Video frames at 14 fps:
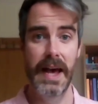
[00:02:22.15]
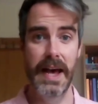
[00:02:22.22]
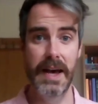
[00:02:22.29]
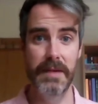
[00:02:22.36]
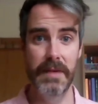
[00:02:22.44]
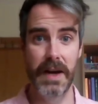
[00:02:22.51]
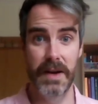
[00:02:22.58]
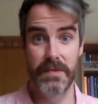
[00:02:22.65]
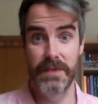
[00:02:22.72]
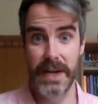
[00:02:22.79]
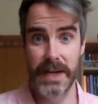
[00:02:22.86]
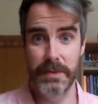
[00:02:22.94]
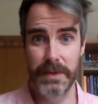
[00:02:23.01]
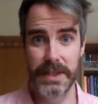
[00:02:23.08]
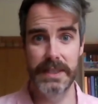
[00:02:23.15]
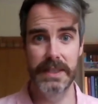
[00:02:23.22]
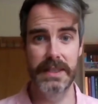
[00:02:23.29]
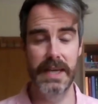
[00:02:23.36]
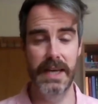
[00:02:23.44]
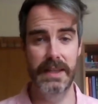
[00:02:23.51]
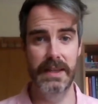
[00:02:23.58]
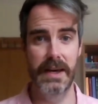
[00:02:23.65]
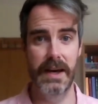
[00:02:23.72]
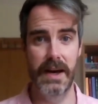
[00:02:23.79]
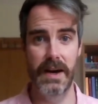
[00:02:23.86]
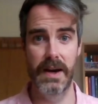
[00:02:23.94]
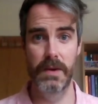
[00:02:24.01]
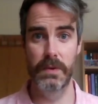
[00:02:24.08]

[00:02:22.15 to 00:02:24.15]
and I'm really pleased to say that I